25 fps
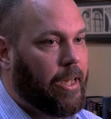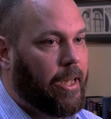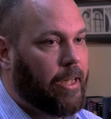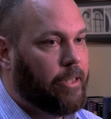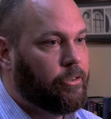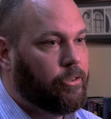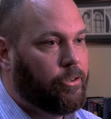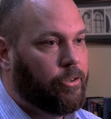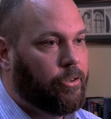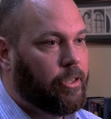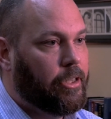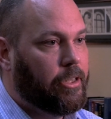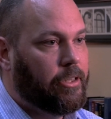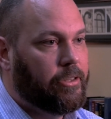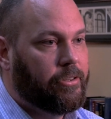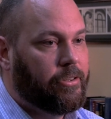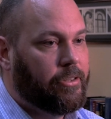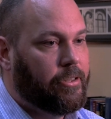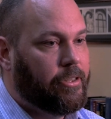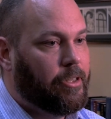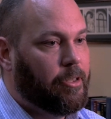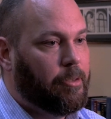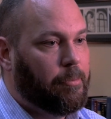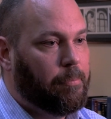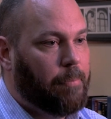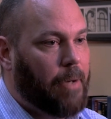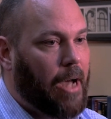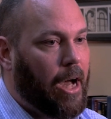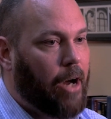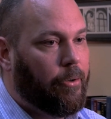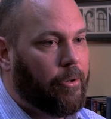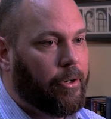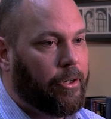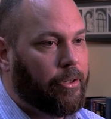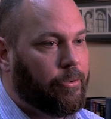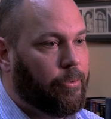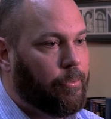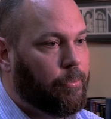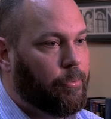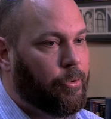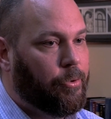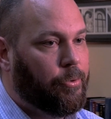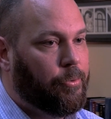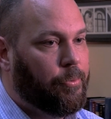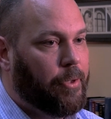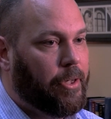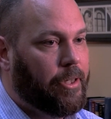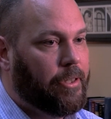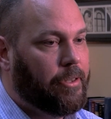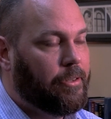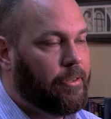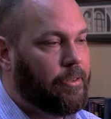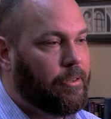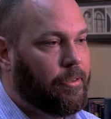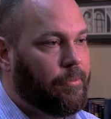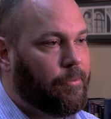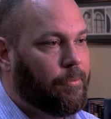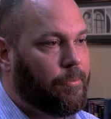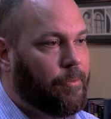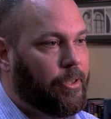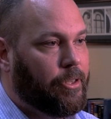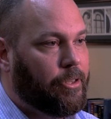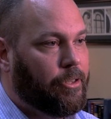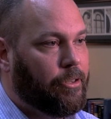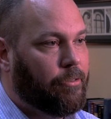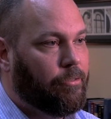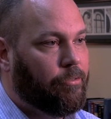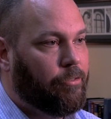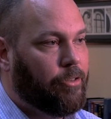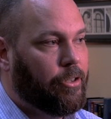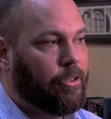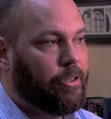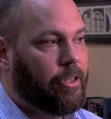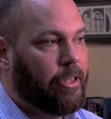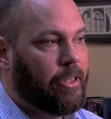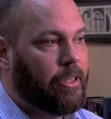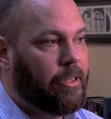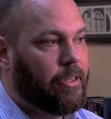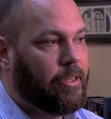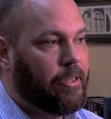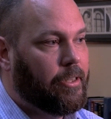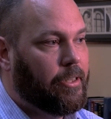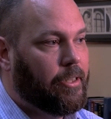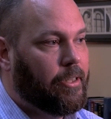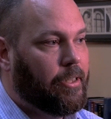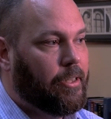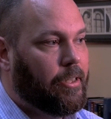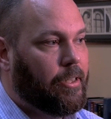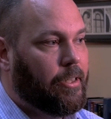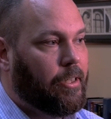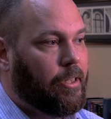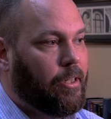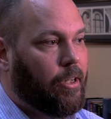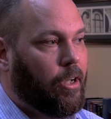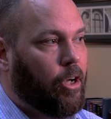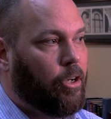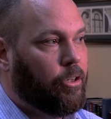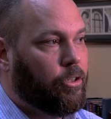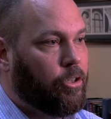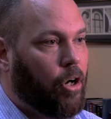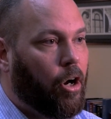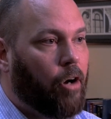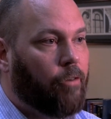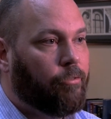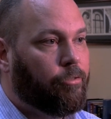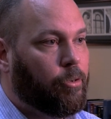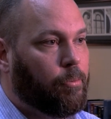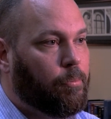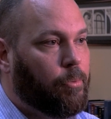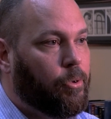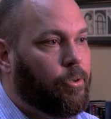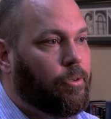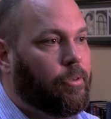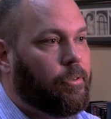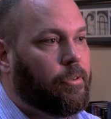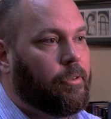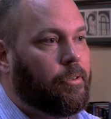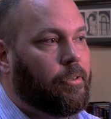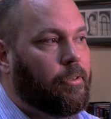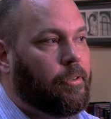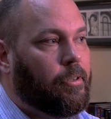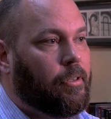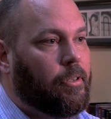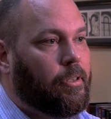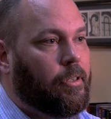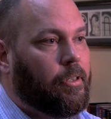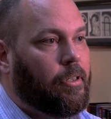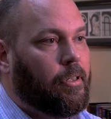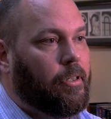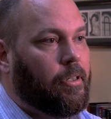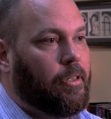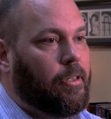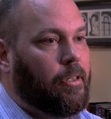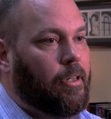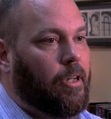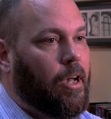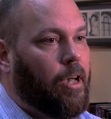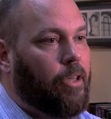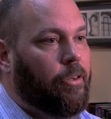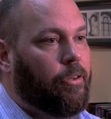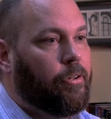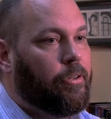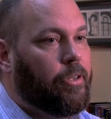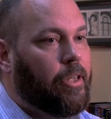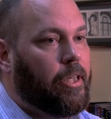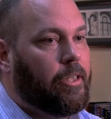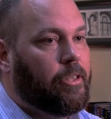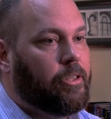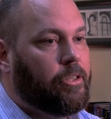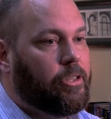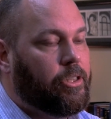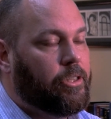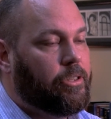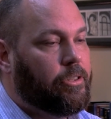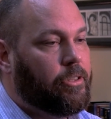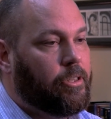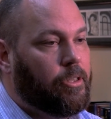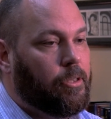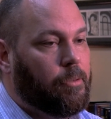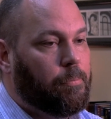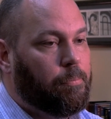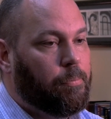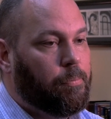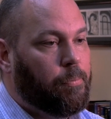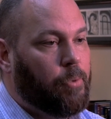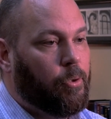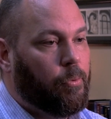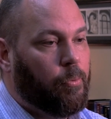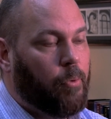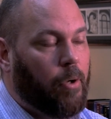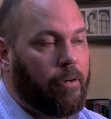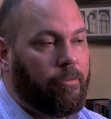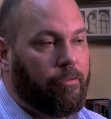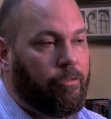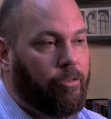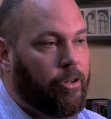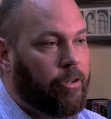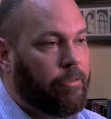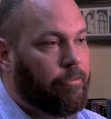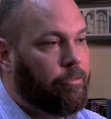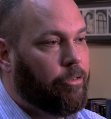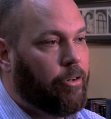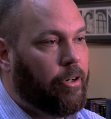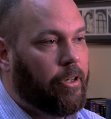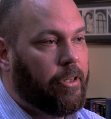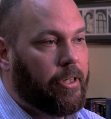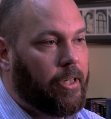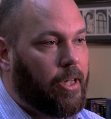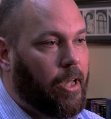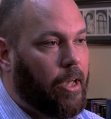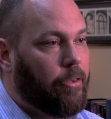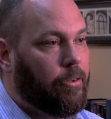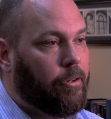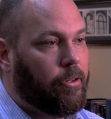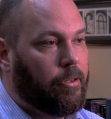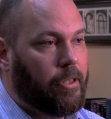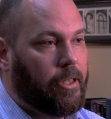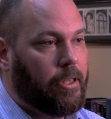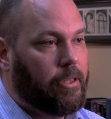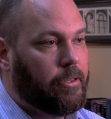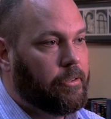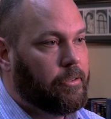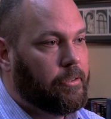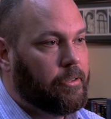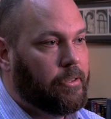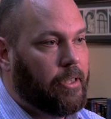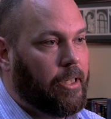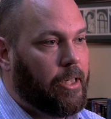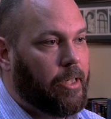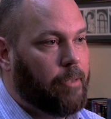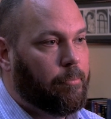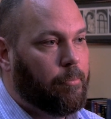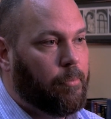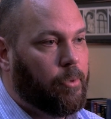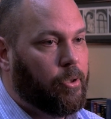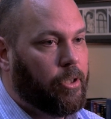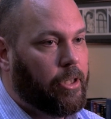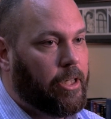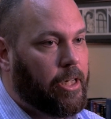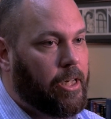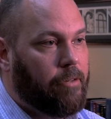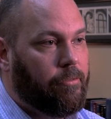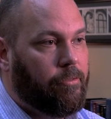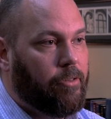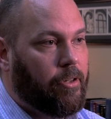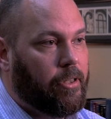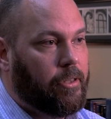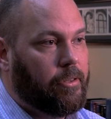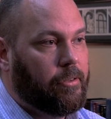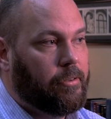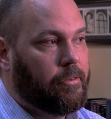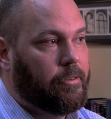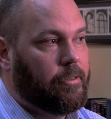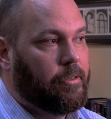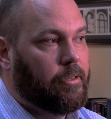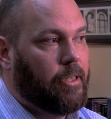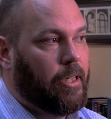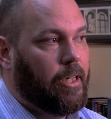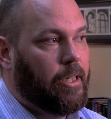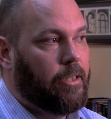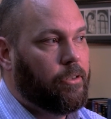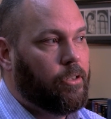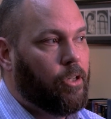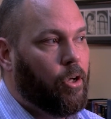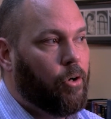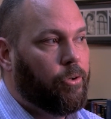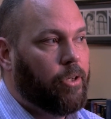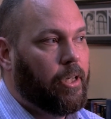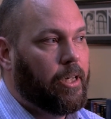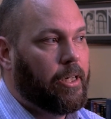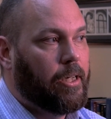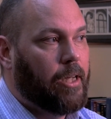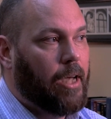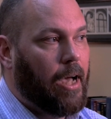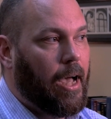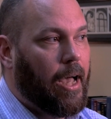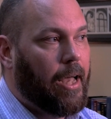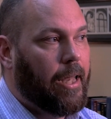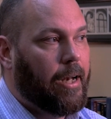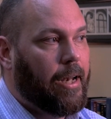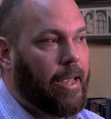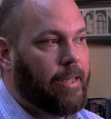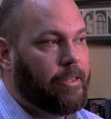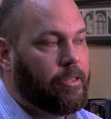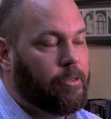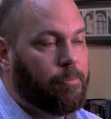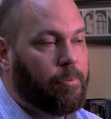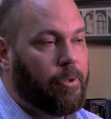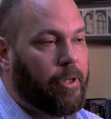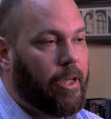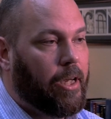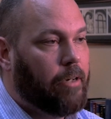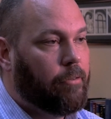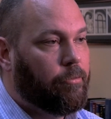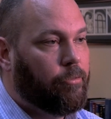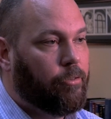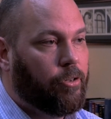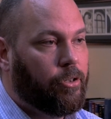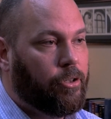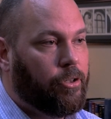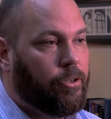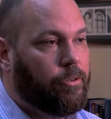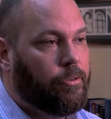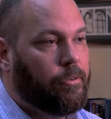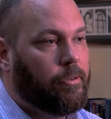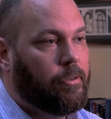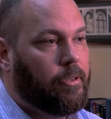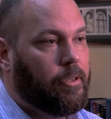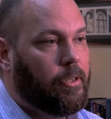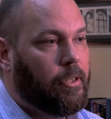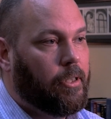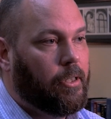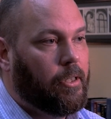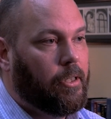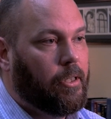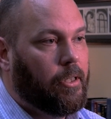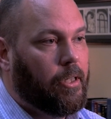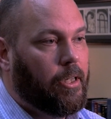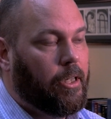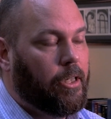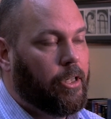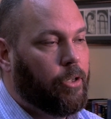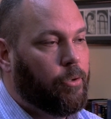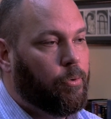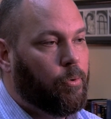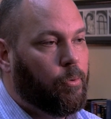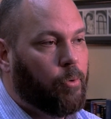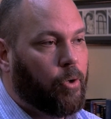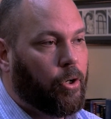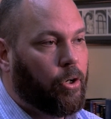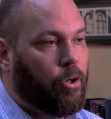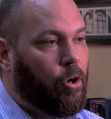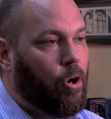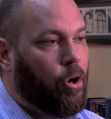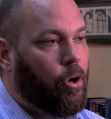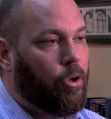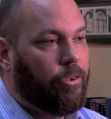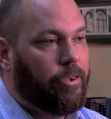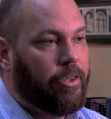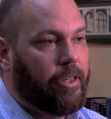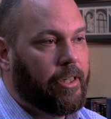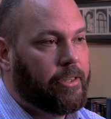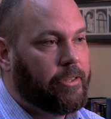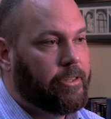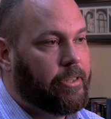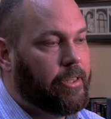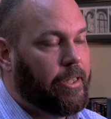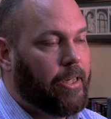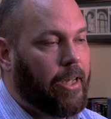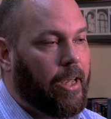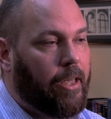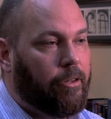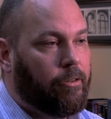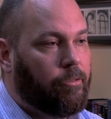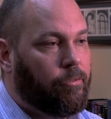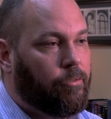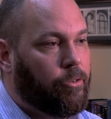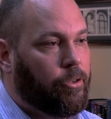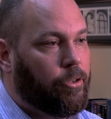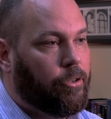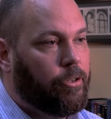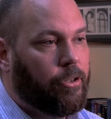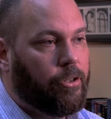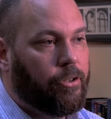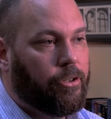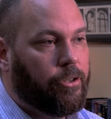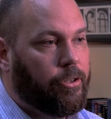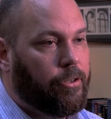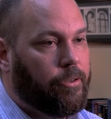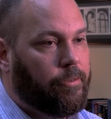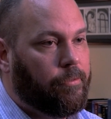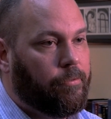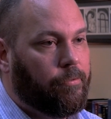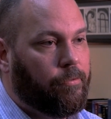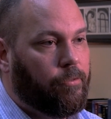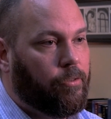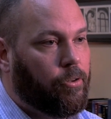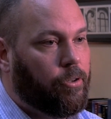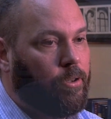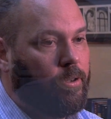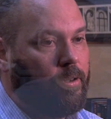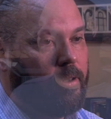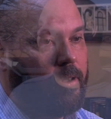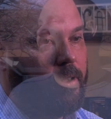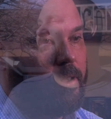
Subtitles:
answer is to powering through when you're feeling uncomfortable, other than just to put one foot in front of the other and believe and know that God has a plan for you, and he will work all things together for